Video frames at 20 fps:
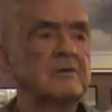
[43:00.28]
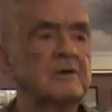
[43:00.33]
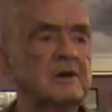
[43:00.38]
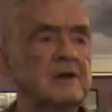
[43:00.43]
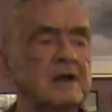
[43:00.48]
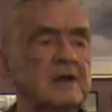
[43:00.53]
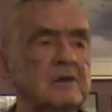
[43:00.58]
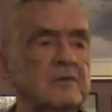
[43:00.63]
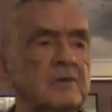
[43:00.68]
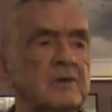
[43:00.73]
when
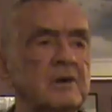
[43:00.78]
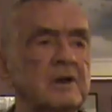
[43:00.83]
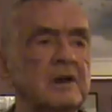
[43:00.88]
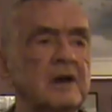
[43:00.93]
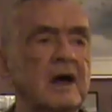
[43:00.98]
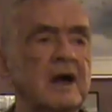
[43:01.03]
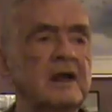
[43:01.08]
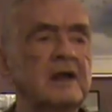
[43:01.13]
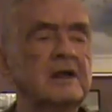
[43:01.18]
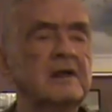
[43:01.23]
he would.
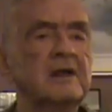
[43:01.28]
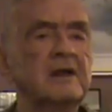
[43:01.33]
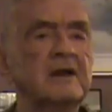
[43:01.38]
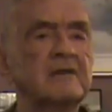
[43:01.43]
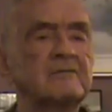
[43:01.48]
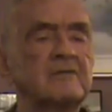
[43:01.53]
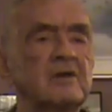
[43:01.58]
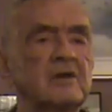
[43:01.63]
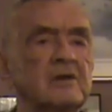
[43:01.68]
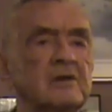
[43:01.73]
I didn't
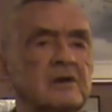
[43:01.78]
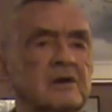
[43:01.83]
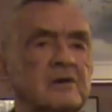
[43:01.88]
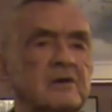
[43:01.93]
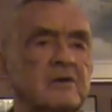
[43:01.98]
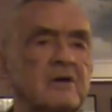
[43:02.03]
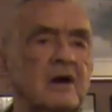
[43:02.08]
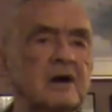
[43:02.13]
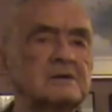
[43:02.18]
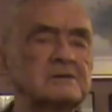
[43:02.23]
have to look
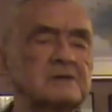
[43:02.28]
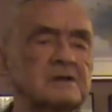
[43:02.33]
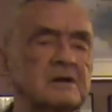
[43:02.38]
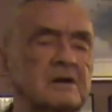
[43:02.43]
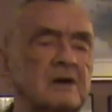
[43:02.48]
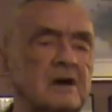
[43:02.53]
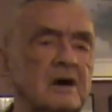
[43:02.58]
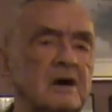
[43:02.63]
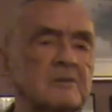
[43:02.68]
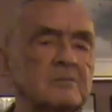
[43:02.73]
across the
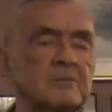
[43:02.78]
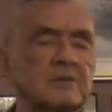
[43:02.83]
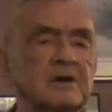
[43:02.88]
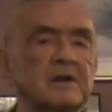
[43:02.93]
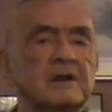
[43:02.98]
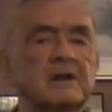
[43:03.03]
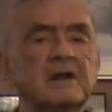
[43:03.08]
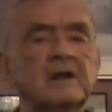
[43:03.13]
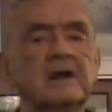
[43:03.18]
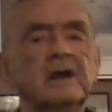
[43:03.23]

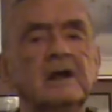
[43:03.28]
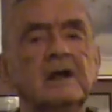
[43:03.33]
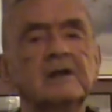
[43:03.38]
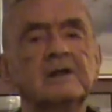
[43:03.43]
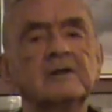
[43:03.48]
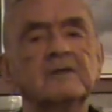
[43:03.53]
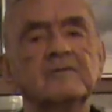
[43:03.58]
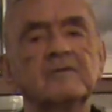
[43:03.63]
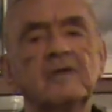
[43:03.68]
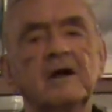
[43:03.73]
cockpit
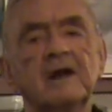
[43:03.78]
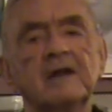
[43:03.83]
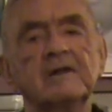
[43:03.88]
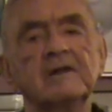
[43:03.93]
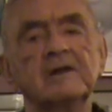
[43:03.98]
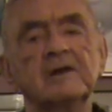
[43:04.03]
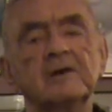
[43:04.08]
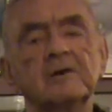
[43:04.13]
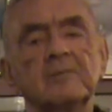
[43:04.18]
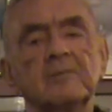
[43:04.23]
to fly
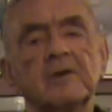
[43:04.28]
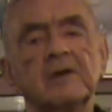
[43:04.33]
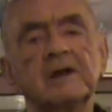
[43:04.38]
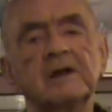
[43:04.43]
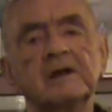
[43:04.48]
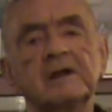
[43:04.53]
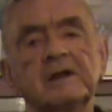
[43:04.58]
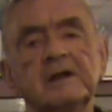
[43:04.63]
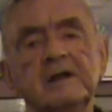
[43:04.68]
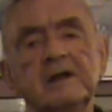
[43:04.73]
the
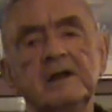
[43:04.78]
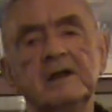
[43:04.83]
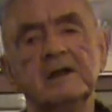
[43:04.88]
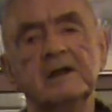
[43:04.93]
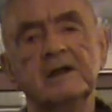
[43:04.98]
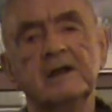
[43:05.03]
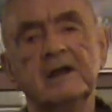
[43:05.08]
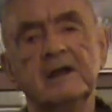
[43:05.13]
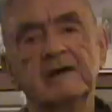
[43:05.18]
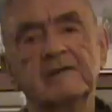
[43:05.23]
airplane, and he
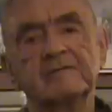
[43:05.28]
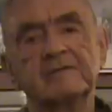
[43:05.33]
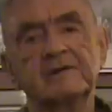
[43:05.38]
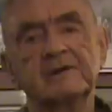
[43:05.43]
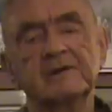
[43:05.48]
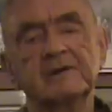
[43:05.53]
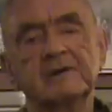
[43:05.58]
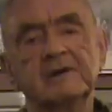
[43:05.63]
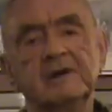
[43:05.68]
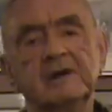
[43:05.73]
didn't have
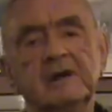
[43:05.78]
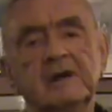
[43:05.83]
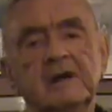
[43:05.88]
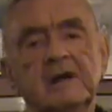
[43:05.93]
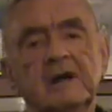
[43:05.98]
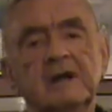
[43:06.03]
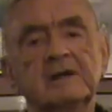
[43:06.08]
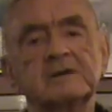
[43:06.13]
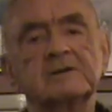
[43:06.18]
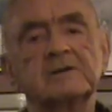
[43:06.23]
to.
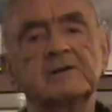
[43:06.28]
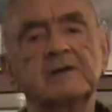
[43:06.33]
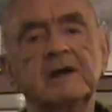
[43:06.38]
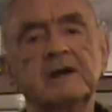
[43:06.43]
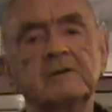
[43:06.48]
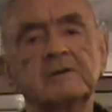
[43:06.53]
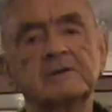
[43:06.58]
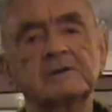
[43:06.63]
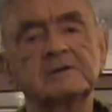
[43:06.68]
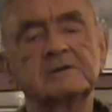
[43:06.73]
So
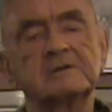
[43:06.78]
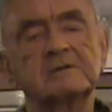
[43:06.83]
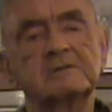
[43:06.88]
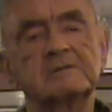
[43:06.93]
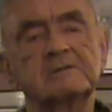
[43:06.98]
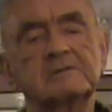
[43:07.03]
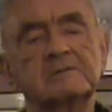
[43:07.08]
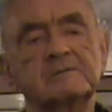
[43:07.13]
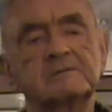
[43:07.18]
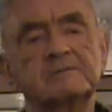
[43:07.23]
that was
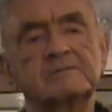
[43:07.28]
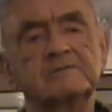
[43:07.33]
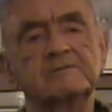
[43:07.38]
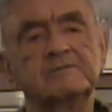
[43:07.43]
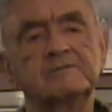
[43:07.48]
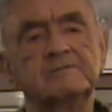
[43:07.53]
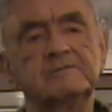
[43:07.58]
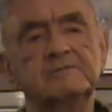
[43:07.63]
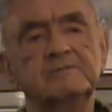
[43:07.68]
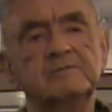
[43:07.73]

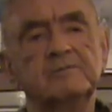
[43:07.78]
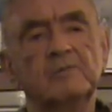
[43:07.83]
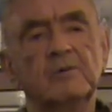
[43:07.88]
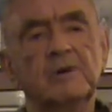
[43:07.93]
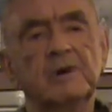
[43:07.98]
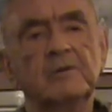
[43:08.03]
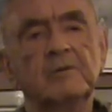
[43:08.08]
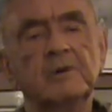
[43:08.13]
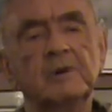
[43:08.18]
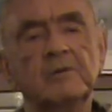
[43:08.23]
the
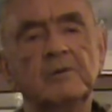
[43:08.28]
way we